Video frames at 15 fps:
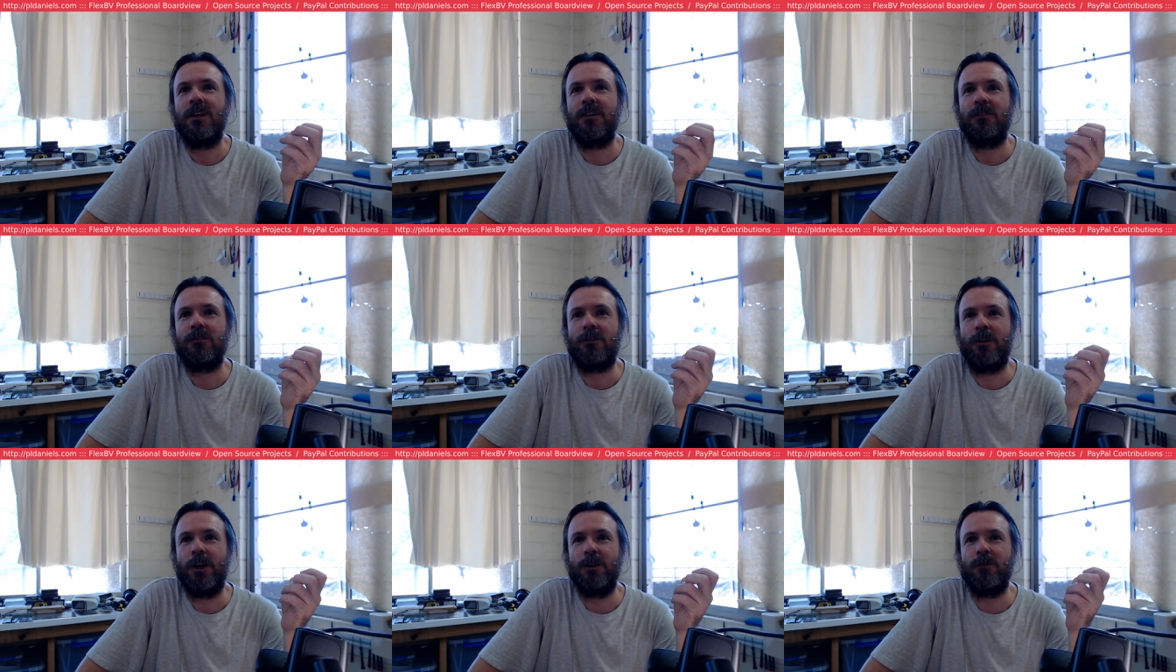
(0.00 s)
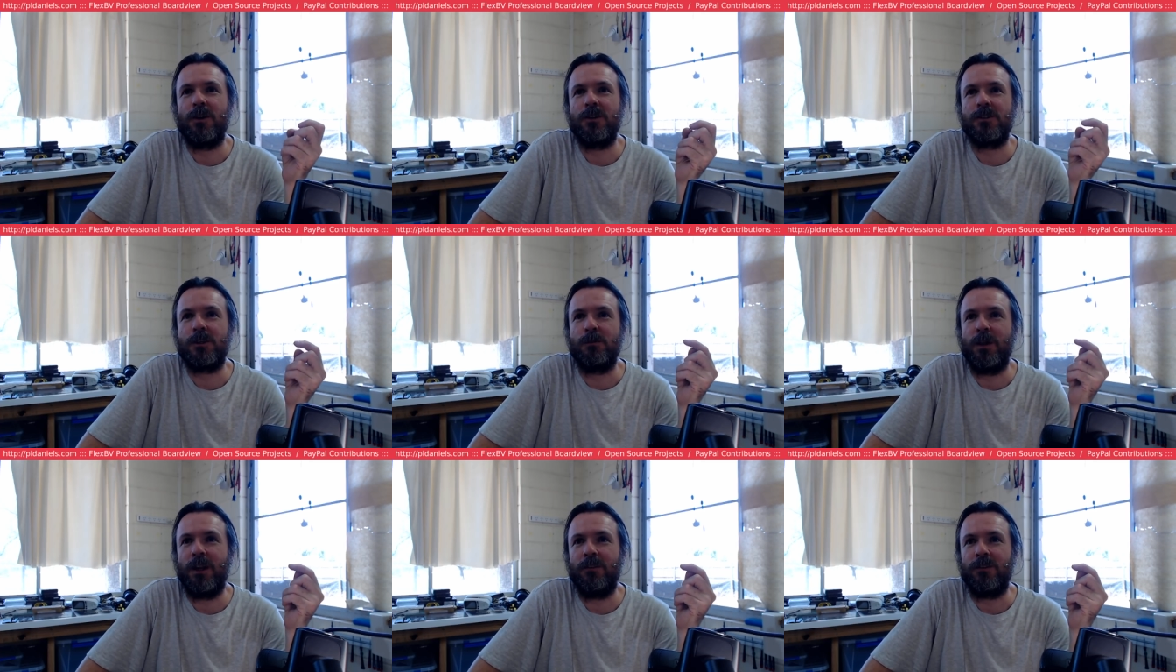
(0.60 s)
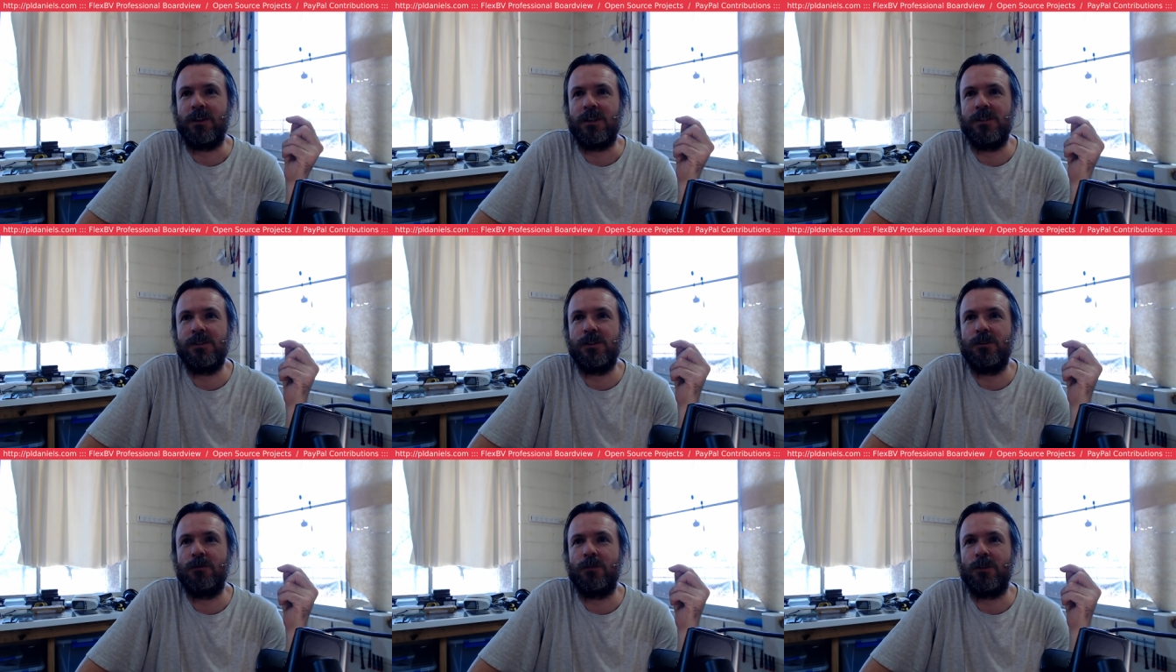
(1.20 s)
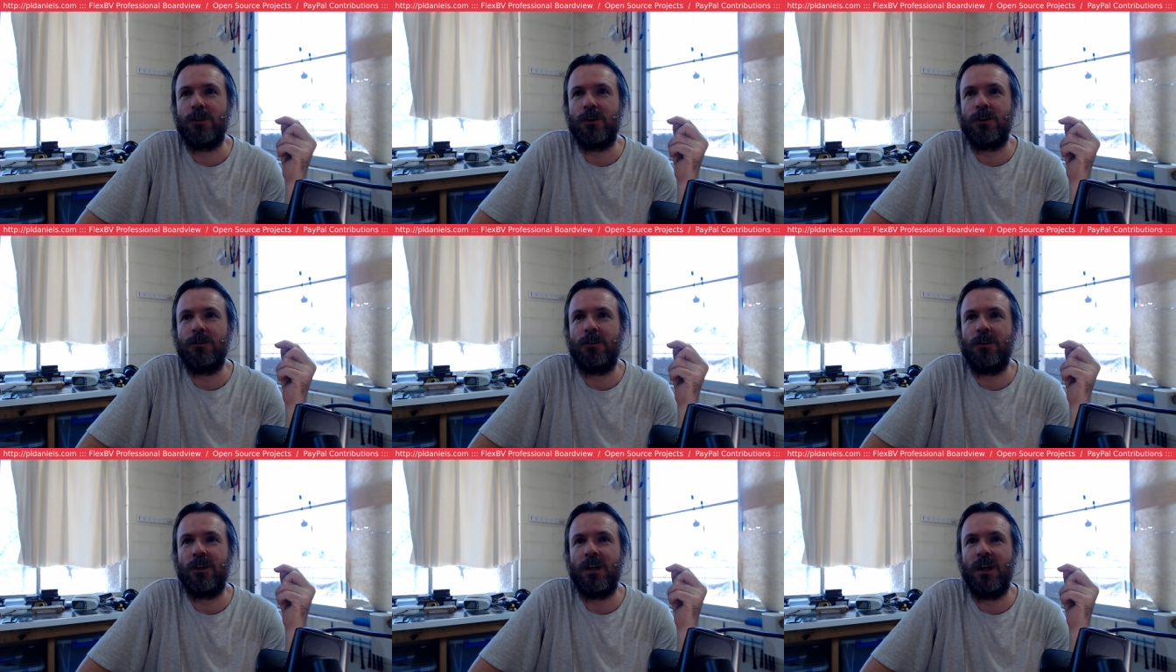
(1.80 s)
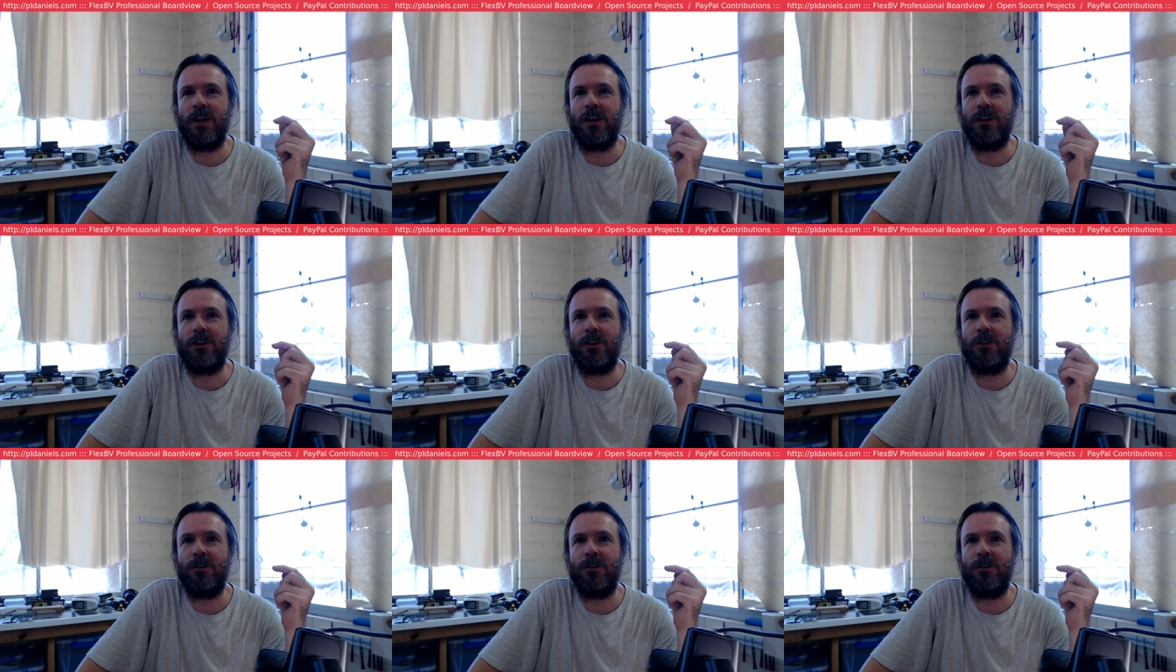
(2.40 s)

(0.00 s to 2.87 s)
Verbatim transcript: I'm creating my schematic for the ECU of my 30-year-old car. No